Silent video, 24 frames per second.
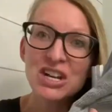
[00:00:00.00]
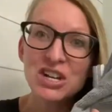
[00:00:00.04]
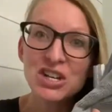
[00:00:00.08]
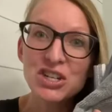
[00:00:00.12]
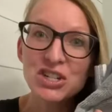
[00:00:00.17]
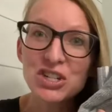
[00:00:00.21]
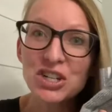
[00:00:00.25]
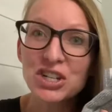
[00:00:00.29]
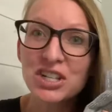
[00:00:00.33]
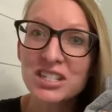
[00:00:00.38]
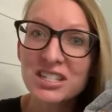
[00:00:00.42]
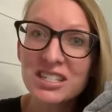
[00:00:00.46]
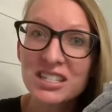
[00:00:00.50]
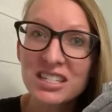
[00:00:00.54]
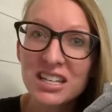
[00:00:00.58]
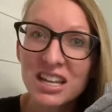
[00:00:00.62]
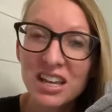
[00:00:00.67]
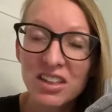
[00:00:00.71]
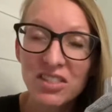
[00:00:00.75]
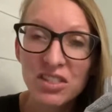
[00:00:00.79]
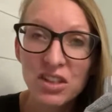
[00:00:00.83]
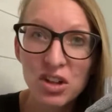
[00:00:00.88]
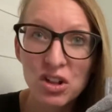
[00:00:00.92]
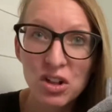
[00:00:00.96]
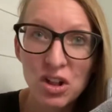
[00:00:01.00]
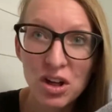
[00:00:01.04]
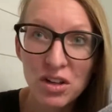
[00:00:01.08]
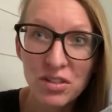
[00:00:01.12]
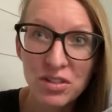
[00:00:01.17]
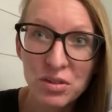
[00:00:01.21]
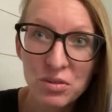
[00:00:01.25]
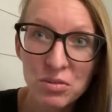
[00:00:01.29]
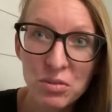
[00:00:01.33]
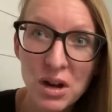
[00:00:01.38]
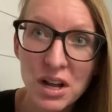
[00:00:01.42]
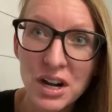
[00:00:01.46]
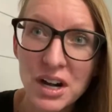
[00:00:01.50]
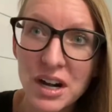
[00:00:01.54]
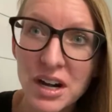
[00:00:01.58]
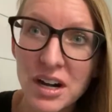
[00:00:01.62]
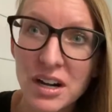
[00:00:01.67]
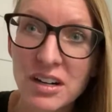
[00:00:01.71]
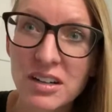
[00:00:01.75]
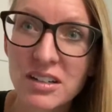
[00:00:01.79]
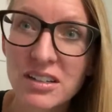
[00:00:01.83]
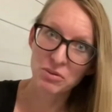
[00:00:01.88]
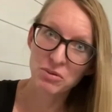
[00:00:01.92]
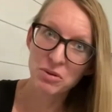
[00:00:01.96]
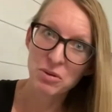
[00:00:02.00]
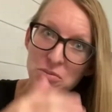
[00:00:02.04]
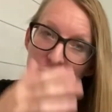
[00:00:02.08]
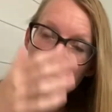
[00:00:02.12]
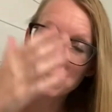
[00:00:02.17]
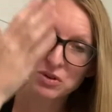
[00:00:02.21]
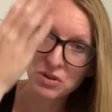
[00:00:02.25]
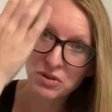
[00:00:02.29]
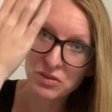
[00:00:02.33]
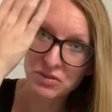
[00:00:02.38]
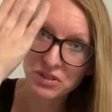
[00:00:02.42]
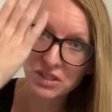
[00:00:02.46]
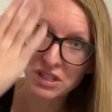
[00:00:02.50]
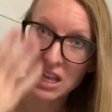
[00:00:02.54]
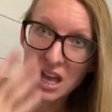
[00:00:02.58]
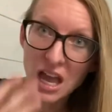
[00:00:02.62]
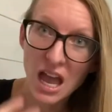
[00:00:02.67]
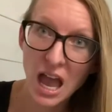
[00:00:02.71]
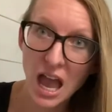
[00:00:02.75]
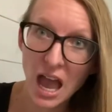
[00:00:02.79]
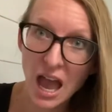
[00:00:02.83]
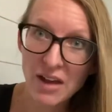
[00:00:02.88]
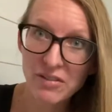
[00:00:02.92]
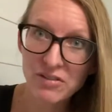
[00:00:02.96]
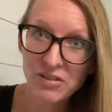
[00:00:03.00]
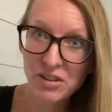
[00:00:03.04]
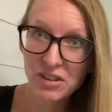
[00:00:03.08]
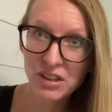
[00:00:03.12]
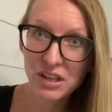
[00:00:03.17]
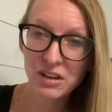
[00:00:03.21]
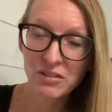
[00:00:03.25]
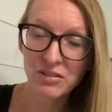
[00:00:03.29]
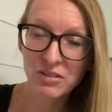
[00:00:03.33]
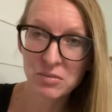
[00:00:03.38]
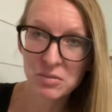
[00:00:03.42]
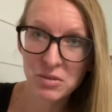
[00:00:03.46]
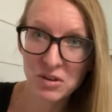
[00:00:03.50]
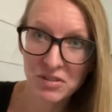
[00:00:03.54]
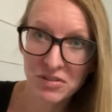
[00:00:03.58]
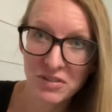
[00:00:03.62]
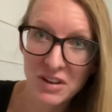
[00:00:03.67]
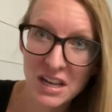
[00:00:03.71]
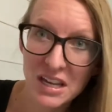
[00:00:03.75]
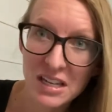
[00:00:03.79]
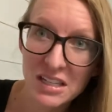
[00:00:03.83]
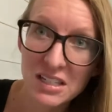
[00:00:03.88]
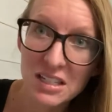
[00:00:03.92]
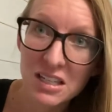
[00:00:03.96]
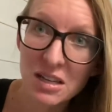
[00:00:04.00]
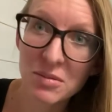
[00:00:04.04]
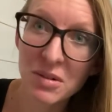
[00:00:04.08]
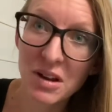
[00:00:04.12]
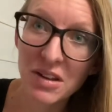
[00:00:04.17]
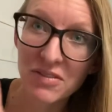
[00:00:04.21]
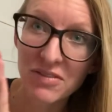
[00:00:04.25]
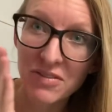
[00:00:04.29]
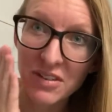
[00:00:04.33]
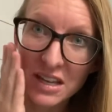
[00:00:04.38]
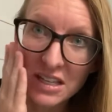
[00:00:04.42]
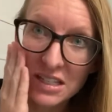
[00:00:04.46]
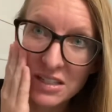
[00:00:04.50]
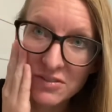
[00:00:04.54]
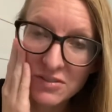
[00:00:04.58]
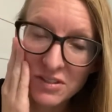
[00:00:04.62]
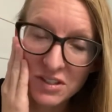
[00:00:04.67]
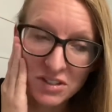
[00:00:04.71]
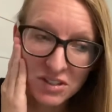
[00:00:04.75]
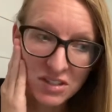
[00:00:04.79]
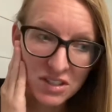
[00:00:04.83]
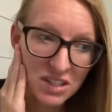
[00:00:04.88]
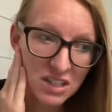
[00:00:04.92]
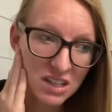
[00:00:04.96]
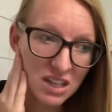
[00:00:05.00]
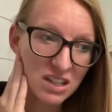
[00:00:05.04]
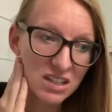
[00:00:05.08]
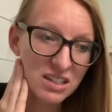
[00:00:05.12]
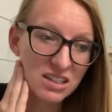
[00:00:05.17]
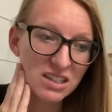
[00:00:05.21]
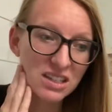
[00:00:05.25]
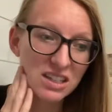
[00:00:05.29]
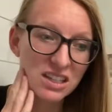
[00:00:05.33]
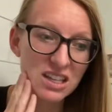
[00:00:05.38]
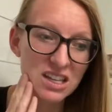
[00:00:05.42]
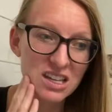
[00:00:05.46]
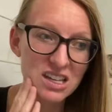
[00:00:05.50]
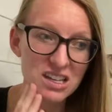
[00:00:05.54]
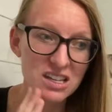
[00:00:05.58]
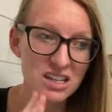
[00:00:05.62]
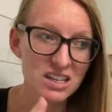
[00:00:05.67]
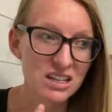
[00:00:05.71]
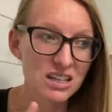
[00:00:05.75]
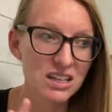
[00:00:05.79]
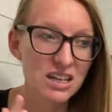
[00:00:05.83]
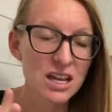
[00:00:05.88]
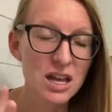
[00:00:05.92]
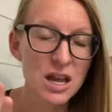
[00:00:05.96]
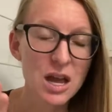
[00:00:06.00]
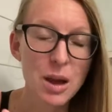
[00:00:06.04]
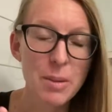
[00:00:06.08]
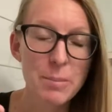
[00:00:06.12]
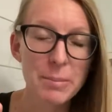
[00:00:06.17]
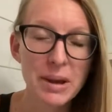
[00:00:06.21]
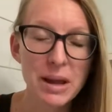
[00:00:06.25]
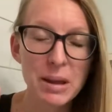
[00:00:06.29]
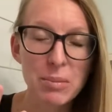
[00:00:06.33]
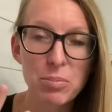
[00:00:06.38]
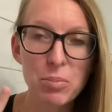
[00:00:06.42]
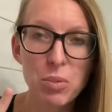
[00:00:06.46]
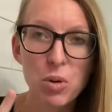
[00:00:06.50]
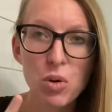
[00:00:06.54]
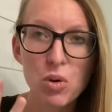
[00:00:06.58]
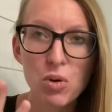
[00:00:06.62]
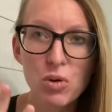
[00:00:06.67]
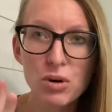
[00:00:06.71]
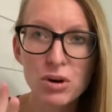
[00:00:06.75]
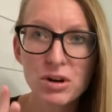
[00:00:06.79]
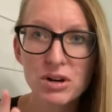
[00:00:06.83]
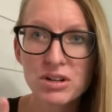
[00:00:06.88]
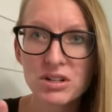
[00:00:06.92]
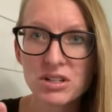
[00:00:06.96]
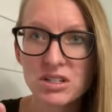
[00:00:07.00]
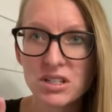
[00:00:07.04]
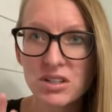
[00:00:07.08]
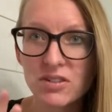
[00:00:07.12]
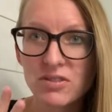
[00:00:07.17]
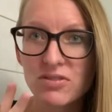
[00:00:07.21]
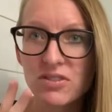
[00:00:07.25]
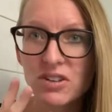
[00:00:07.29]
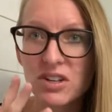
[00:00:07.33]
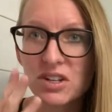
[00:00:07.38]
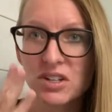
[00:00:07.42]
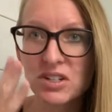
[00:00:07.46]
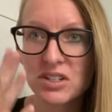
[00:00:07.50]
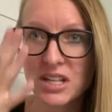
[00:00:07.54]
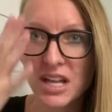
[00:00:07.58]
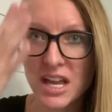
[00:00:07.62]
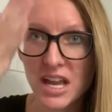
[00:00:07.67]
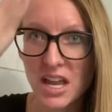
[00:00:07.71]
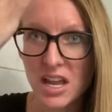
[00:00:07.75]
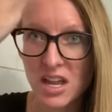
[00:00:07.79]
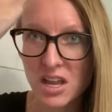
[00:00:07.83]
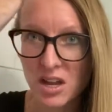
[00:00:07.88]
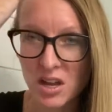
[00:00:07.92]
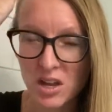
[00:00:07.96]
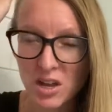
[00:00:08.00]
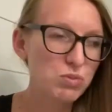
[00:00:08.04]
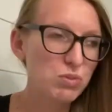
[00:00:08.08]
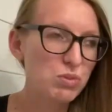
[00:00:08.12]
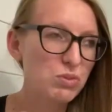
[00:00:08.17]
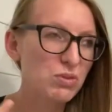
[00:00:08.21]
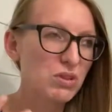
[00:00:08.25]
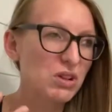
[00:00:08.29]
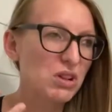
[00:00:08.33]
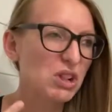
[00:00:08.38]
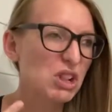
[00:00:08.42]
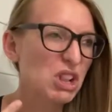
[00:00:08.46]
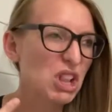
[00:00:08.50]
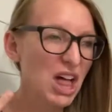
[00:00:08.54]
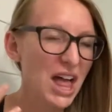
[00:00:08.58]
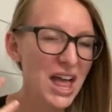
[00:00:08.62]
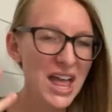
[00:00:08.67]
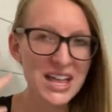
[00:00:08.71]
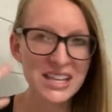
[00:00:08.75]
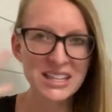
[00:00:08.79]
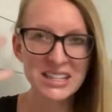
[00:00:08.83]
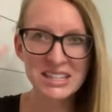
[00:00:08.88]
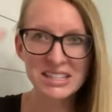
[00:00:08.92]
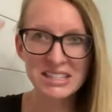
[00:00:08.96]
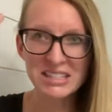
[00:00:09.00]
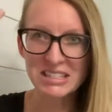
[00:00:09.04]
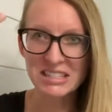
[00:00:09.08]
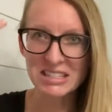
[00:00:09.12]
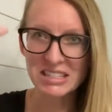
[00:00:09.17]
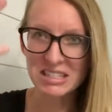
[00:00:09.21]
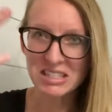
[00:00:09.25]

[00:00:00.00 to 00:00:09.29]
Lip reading: Just the cloth and water removes everything from your face. My face feels clean. My pores feel like cleansed.